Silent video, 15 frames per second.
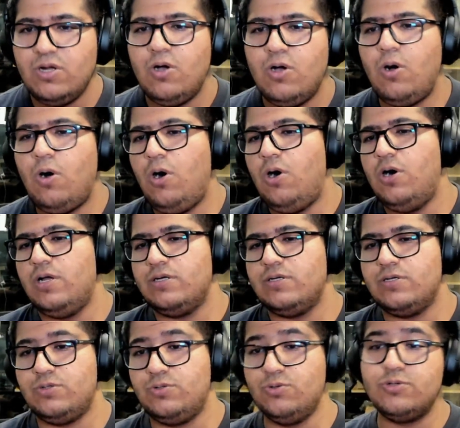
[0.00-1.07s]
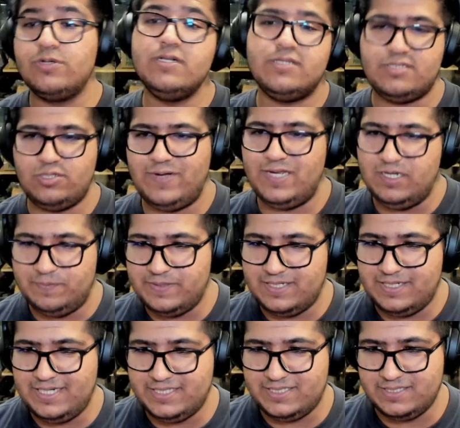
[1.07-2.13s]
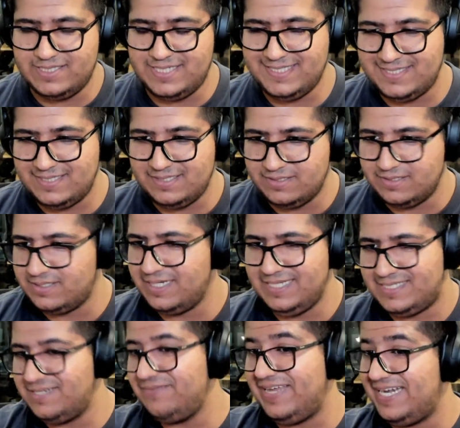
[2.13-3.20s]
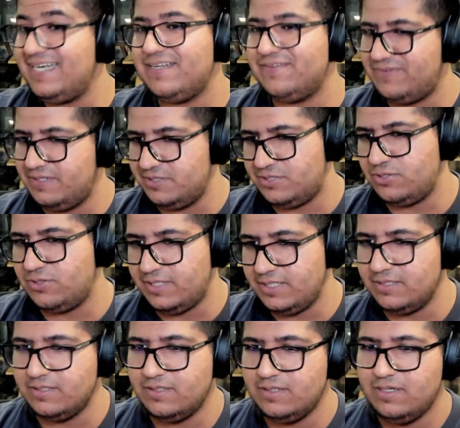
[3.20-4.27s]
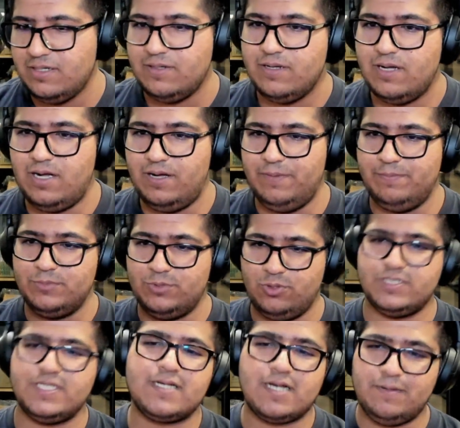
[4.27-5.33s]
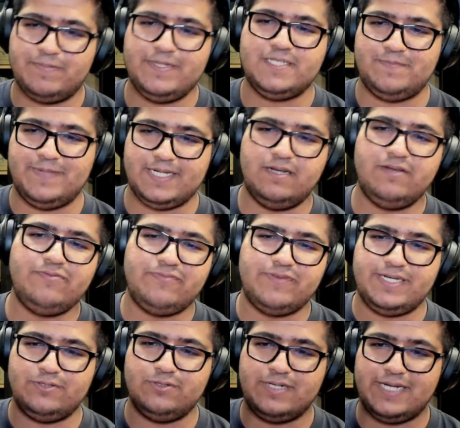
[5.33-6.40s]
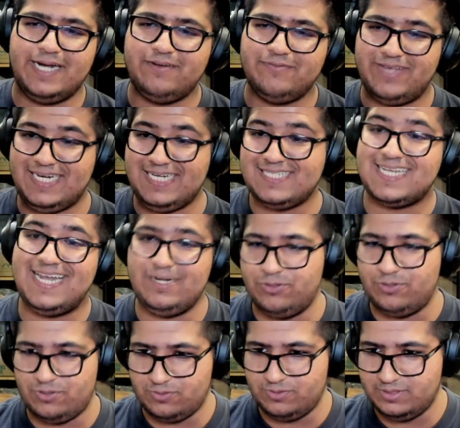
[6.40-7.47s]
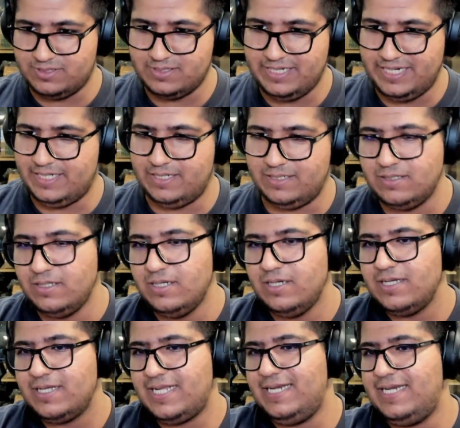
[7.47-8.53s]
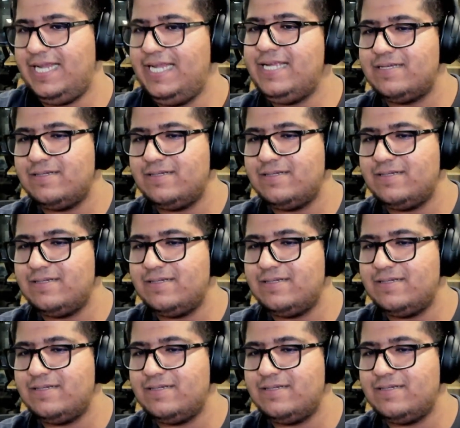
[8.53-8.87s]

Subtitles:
or Google's developer relations engineers, it's a very different story. Those are companies big enough where you will get very siloed roles. Like,